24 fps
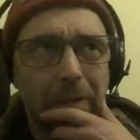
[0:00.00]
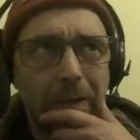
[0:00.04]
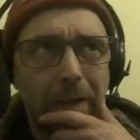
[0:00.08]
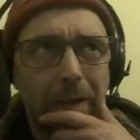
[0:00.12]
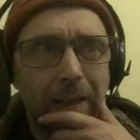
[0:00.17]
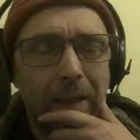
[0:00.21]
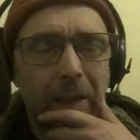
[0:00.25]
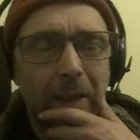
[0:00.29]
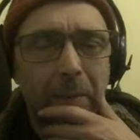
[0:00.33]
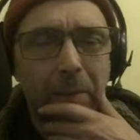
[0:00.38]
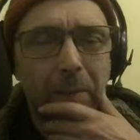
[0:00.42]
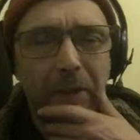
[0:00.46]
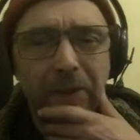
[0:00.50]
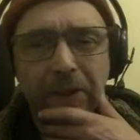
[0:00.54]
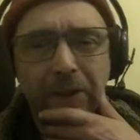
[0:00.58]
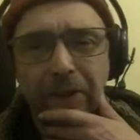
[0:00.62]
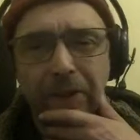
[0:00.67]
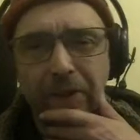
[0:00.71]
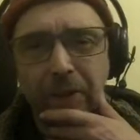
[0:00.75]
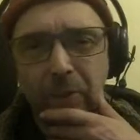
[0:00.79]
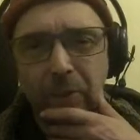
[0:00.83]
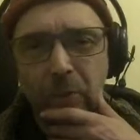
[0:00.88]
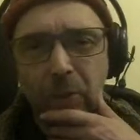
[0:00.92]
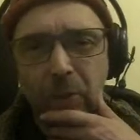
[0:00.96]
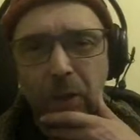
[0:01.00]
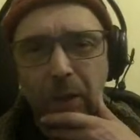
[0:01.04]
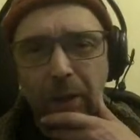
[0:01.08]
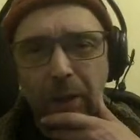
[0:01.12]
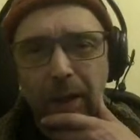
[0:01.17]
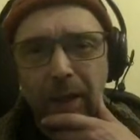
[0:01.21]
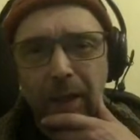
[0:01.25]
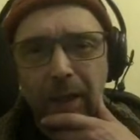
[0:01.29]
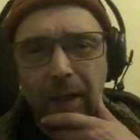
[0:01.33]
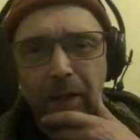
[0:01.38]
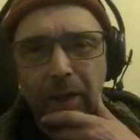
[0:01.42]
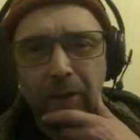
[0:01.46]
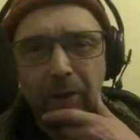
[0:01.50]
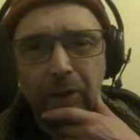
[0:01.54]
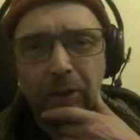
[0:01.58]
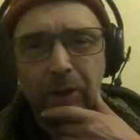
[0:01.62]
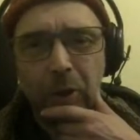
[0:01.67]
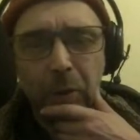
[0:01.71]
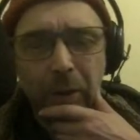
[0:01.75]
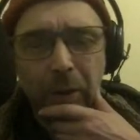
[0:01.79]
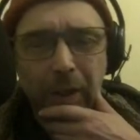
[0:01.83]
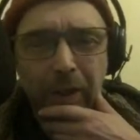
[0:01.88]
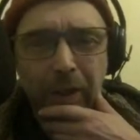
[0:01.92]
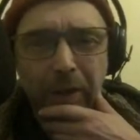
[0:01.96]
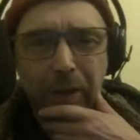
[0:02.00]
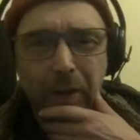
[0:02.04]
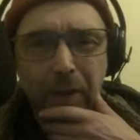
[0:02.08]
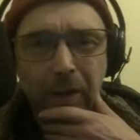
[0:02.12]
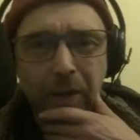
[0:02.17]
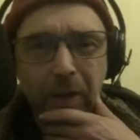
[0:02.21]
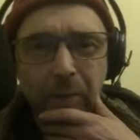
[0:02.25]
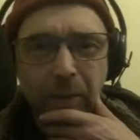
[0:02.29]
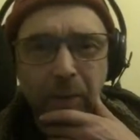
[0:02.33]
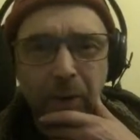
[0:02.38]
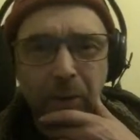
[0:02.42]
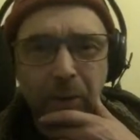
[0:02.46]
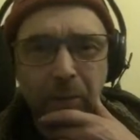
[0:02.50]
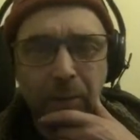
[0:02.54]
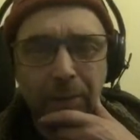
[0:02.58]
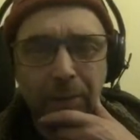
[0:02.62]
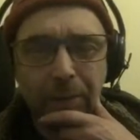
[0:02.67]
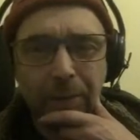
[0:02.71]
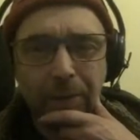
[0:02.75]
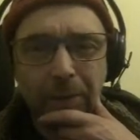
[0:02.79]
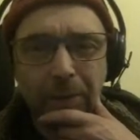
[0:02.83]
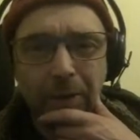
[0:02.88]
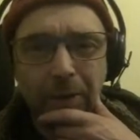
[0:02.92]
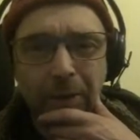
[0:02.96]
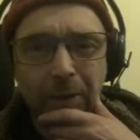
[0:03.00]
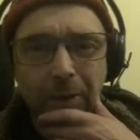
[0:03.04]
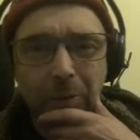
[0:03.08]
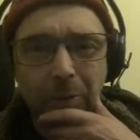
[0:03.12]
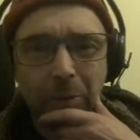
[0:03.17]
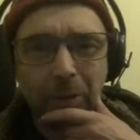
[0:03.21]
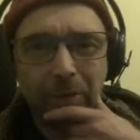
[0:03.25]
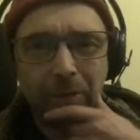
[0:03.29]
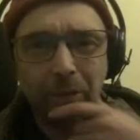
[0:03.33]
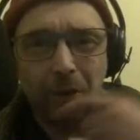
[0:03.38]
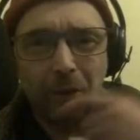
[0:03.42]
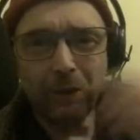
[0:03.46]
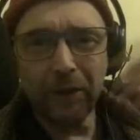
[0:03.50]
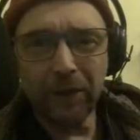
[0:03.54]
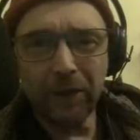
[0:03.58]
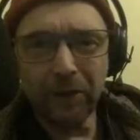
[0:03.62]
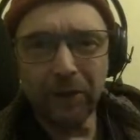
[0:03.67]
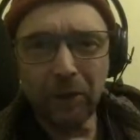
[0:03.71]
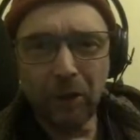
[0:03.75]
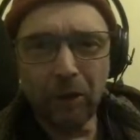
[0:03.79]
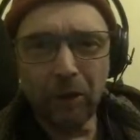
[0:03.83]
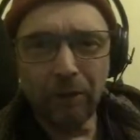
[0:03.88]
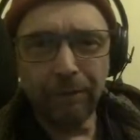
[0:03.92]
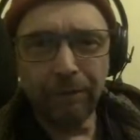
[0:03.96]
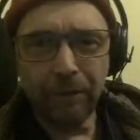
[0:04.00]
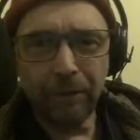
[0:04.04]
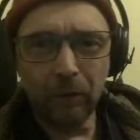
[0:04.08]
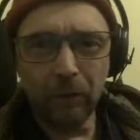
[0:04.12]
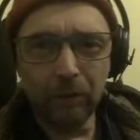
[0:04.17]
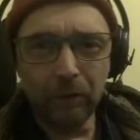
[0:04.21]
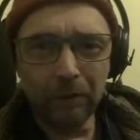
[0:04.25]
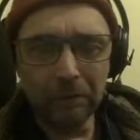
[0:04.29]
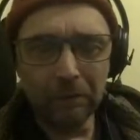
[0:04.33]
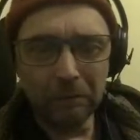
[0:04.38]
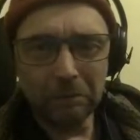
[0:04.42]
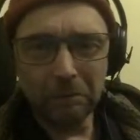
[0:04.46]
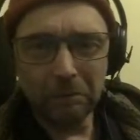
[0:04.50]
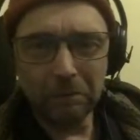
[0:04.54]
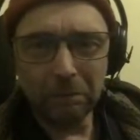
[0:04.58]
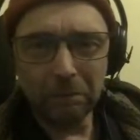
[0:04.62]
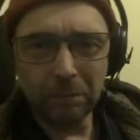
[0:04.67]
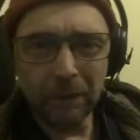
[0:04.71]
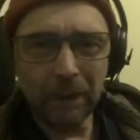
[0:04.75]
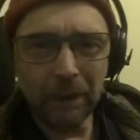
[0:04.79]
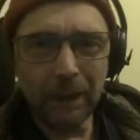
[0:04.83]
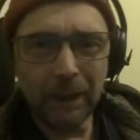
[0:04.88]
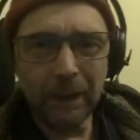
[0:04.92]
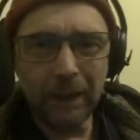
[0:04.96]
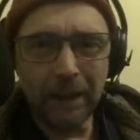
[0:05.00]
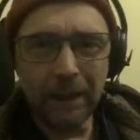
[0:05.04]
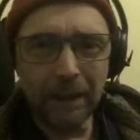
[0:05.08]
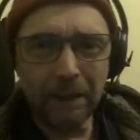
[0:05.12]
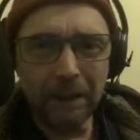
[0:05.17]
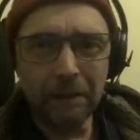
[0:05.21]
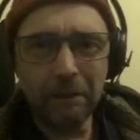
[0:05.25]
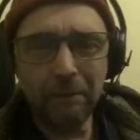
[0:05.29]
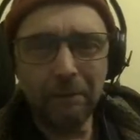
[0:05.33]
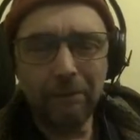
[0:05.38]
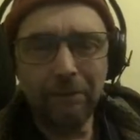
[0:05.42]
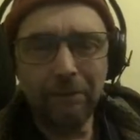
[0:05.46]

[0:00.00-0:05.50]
in a position where he can do anything at the moment. We've got this awful plague.